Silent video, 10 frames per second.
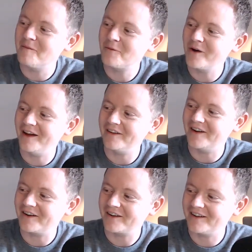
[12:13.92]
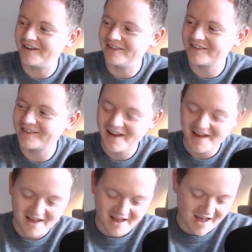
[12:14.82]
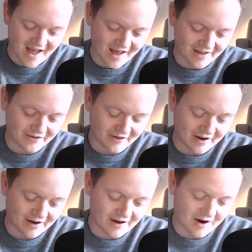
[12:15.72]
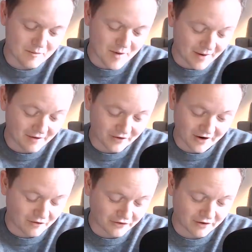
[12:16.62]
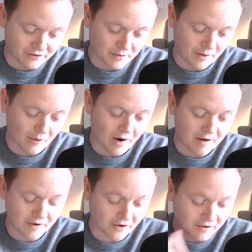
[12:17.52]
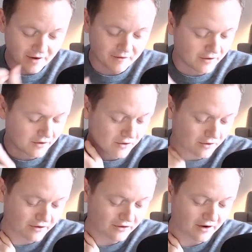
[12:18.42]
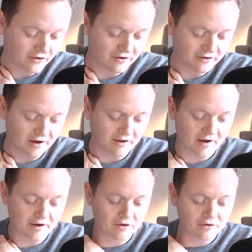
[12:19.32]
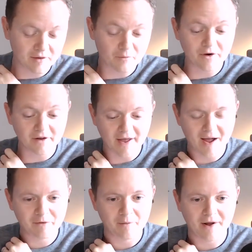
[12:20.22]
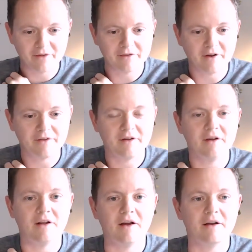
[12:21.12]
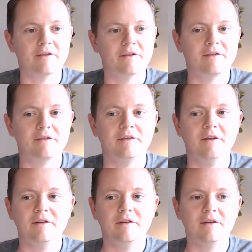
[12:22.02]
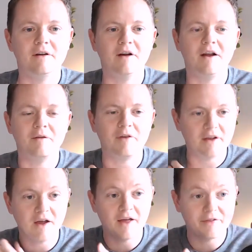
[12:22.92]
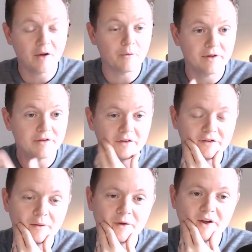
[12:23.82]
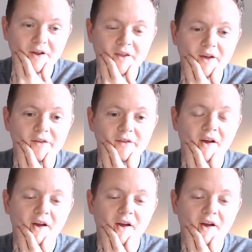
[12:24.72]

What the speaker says: We had young kids, and I remember having a conversation with my wife. I got off that phone call, and she said, like, you seem really amped about this idea, like this, and I'm like, yeah, I really think there's something in this.